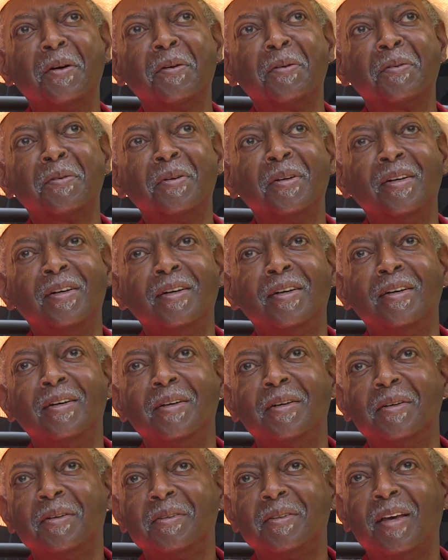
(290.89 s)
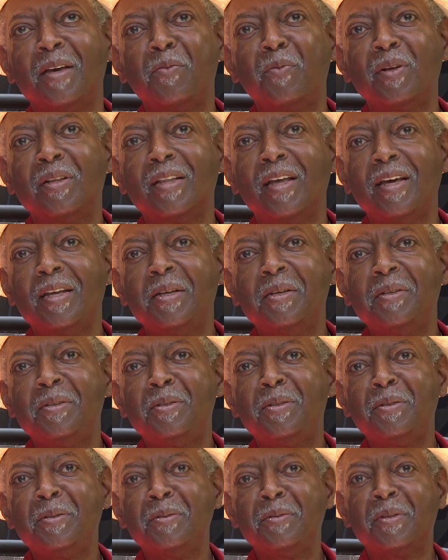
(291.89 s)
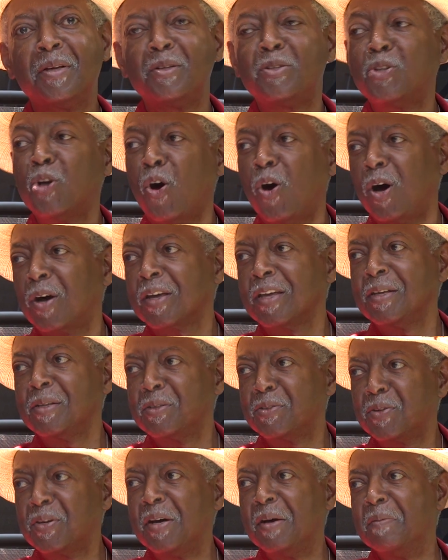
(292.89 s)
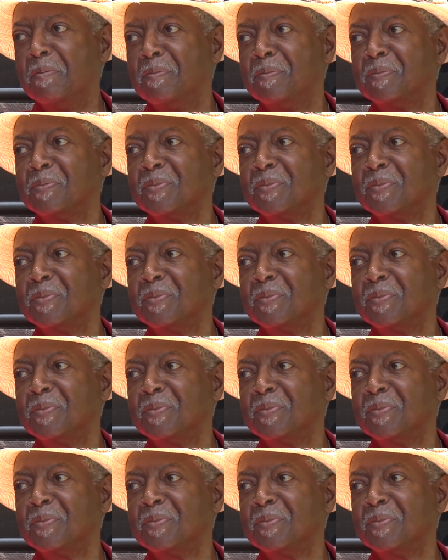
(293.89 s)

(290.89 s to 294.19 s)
know, they related to the talking drum,